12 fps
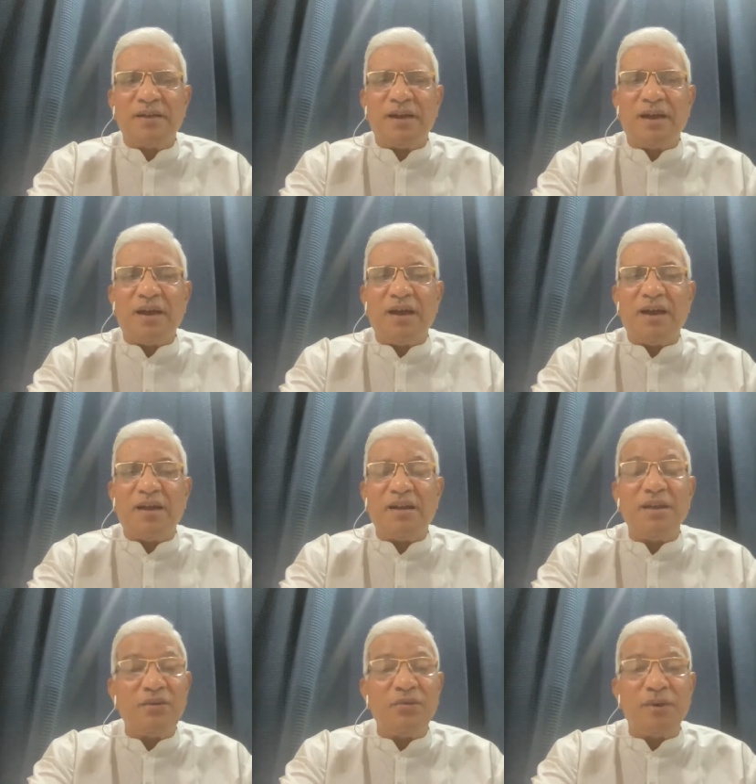and
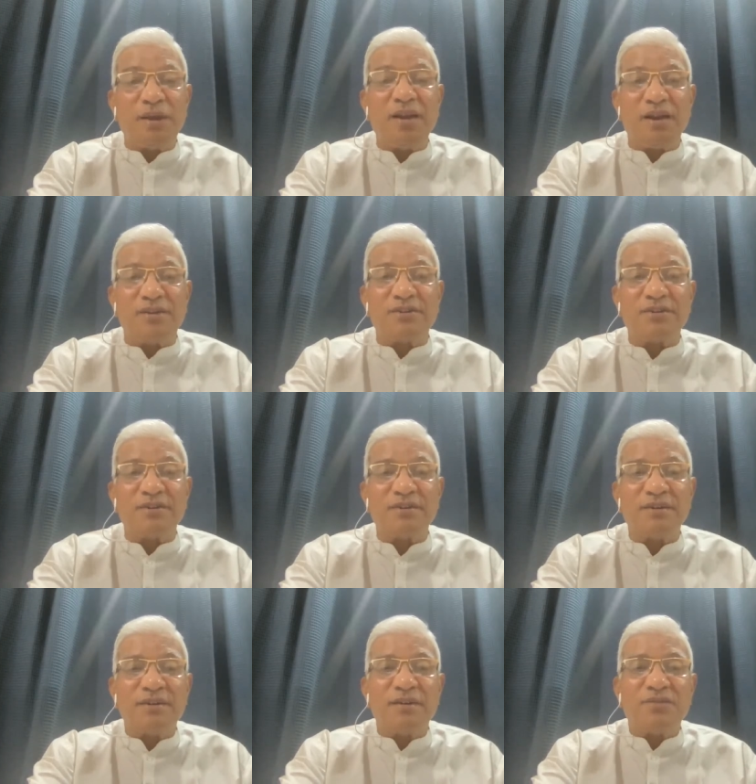he knew English.
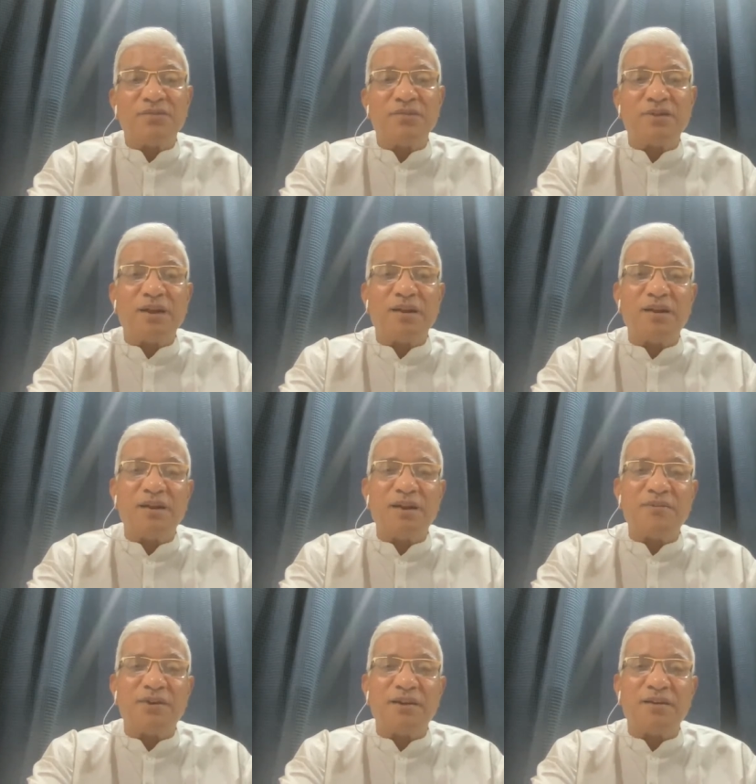So that
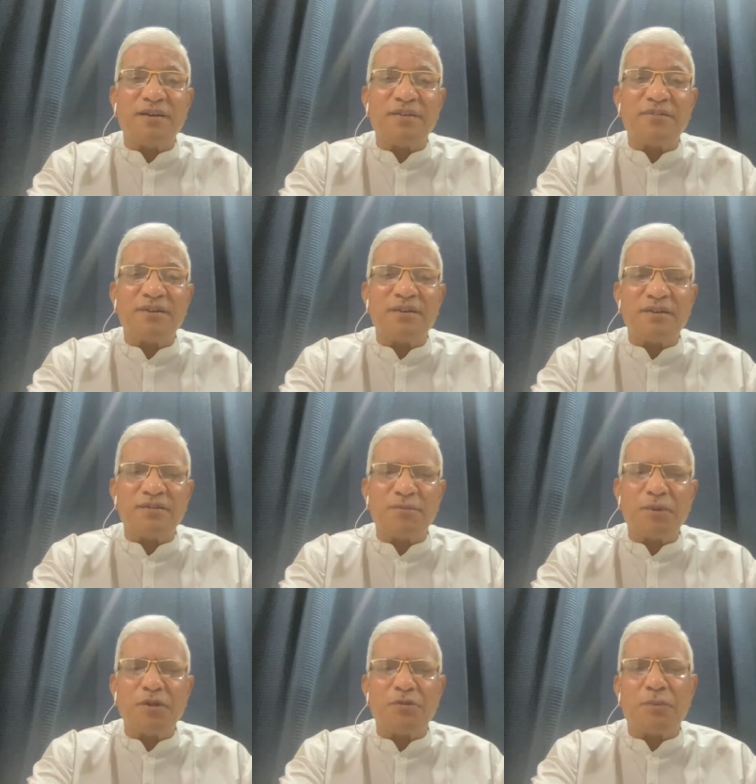English literature,
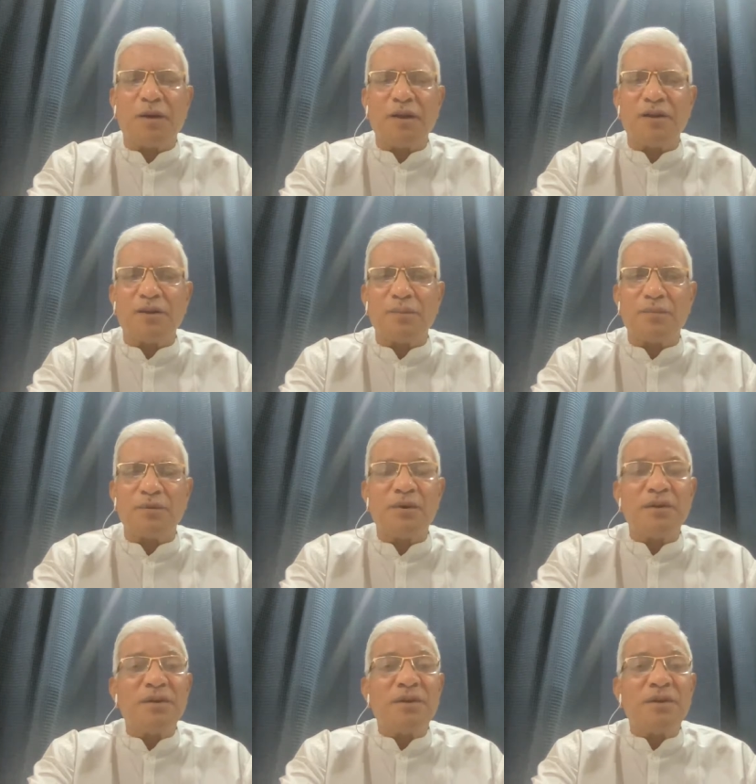small little book.